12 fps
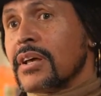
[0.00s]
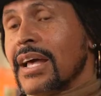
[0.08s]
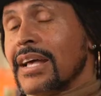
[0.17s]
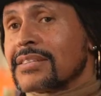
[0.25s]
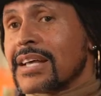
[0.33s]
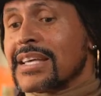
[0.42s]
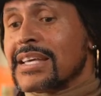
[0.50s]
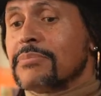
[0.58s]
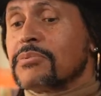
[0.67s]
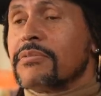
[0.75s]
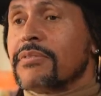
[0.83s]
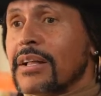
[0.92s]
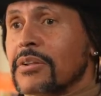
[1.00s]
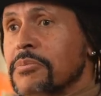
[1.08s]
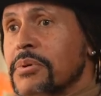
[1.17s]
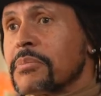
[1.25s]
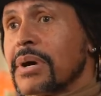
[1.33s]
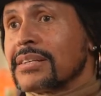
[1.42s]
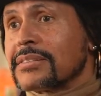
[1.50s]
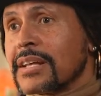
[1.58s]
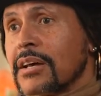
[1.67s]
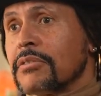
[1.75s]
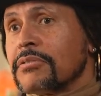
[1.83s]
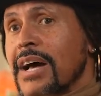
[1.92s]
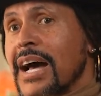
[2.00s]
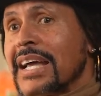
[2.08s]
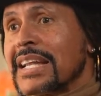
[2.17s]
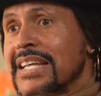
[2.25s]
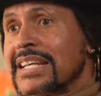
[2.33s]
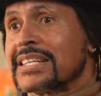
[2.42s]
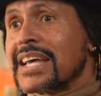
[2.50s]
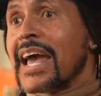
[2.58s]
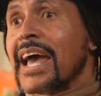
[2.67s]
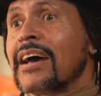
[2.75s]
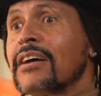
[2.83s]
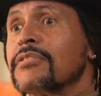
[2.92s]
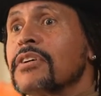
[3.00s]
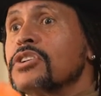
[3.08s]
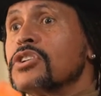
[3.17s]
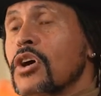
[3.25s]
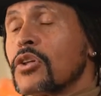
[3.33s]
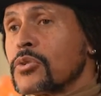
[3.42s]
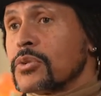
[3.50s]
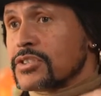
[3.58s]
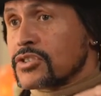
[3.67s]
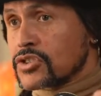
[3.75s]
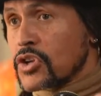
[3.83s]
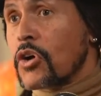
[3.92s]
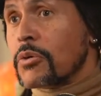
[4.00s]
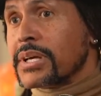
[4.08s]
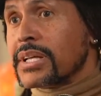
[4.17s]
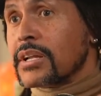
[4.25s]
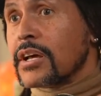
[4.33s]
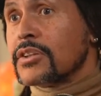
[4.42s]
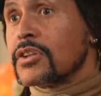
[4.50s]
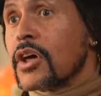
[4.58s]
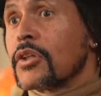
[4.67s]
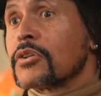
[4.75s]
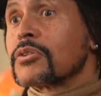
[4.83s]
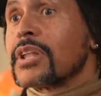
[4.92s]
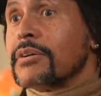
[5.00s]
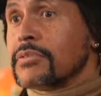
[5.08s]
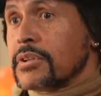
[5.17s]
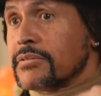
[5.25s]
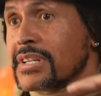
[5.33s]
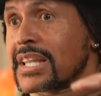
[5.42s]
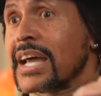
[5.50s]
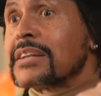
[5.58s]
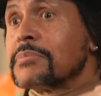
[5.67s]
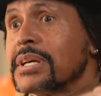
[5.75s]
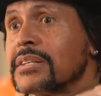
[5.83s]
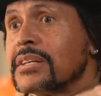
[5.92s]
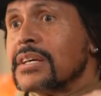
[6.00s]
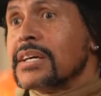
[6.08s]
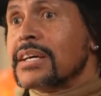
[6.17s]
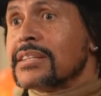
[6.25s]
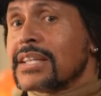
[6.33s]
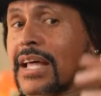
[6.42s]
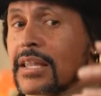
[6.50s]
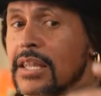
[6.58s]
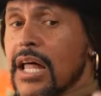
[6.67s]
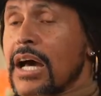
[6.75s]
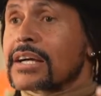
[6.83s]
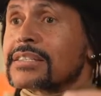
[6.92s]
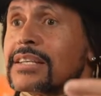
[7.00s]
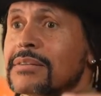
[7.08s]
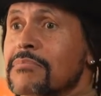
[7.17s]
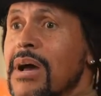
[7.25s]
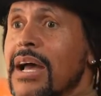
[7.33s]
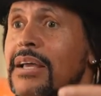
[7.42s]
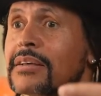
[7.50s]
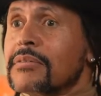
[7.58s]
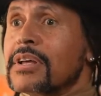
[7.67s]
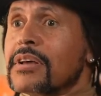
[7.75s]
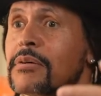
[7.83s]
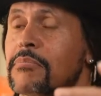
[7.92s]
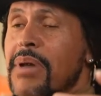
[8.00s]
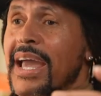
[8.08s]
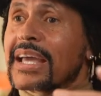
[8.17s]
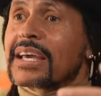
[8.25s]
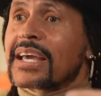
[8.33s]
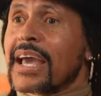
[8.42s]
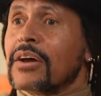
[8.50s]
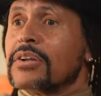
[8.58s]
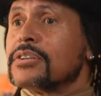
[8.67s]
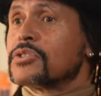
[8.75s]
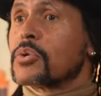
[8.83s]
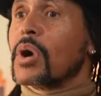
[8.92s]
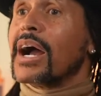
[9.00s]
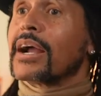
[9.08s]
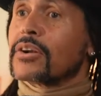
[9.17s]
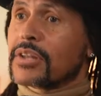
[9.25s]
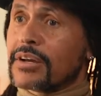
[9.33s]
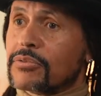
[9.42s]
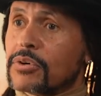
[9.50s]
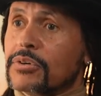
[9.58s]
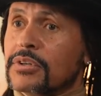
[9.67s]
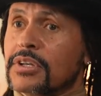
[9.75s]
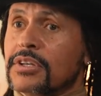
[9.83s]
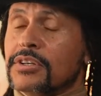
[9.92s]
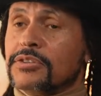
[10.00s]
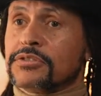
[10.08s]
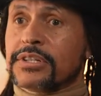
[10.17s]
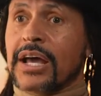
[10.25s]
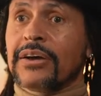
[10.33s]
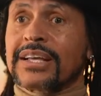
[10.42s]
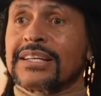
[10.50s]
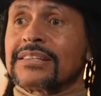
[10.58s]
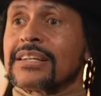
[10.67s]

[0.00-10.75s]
as I keep developing myself, I need to have another installment, another level of alignment that locks in my bank account into a higher level. So now I get to